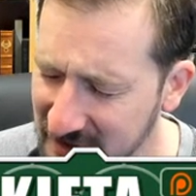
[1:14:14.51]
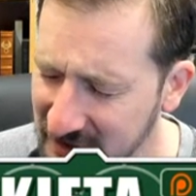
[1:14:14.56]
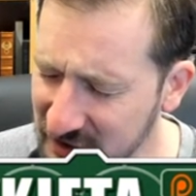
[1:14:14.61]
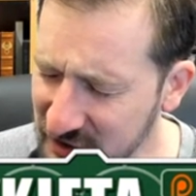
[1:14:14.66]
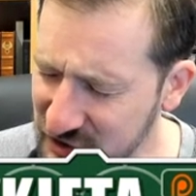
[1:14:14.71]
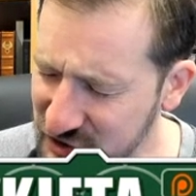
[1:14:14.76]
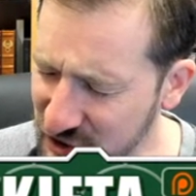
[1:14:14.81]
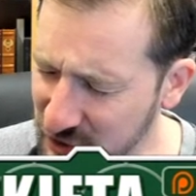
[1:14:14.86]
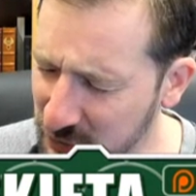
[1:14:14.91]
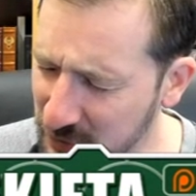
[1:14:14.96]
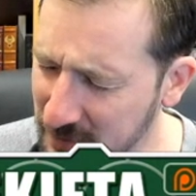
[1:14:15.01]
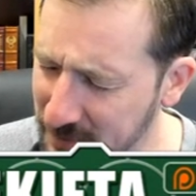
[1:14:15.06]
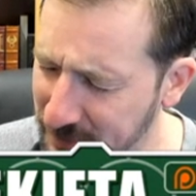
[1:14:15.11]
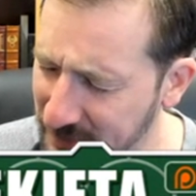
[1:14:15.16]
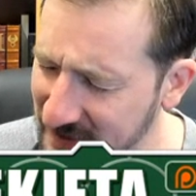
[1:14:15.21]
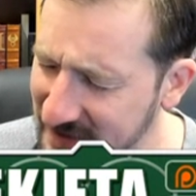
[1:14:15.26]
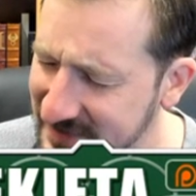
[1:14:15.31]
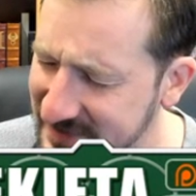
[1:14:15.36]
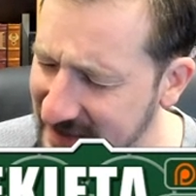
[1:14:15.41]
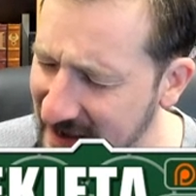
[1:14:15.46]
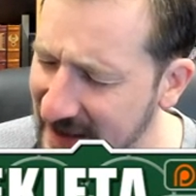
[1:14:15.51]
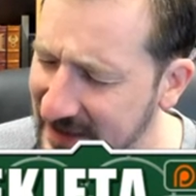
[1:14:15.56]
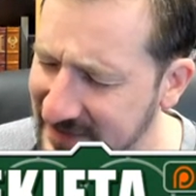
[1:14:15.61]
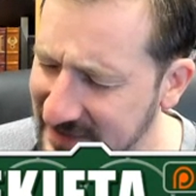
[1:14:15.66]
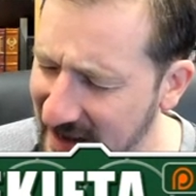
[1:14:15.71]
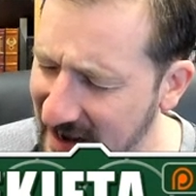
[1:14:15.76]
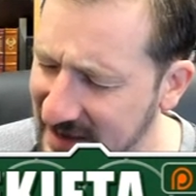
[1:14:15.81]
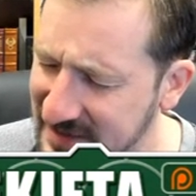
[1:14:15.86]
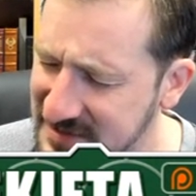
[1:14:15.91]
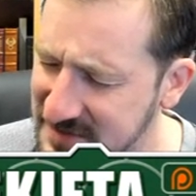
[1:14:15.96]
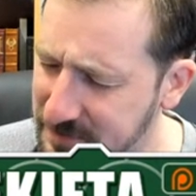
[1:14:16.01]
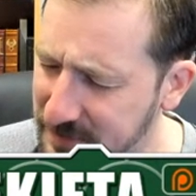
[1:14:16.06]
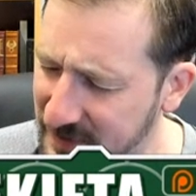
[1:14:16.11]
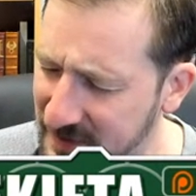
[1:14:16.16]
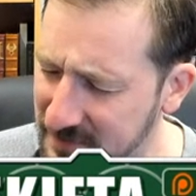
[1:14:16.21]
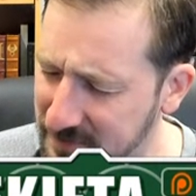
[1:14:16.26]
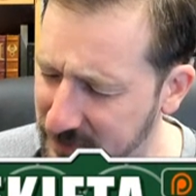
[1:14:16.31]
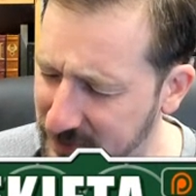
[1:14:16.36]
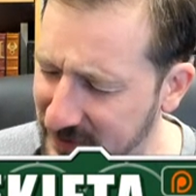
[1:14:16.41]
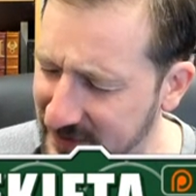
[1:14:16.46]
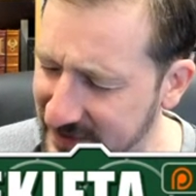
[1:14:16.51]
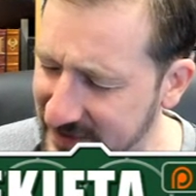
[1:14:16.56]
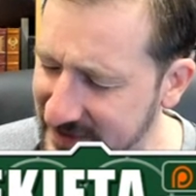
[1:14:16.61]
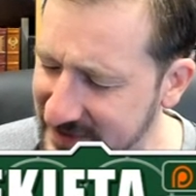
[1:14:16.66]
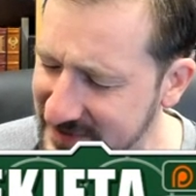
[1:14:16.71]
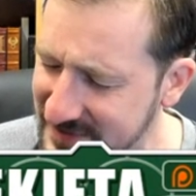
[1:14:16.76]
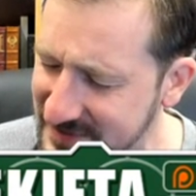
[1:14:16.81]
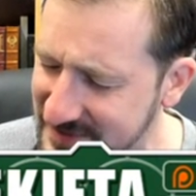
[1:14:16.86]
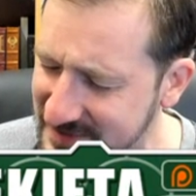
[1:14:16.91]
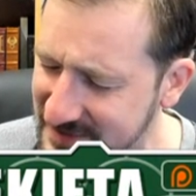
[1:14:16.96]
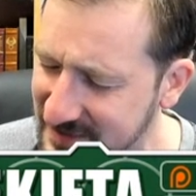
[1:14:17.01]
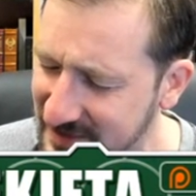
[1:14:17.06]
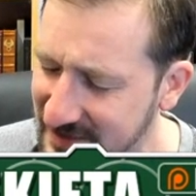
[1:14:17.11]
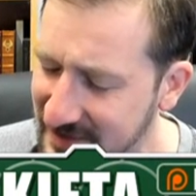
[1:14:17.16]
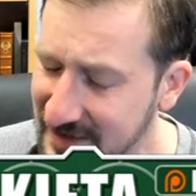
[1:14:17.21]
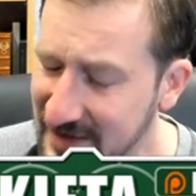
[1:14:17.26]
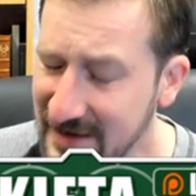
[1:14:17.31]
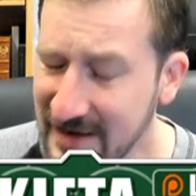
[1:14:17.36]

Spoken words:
Could you repeat that last bit, please?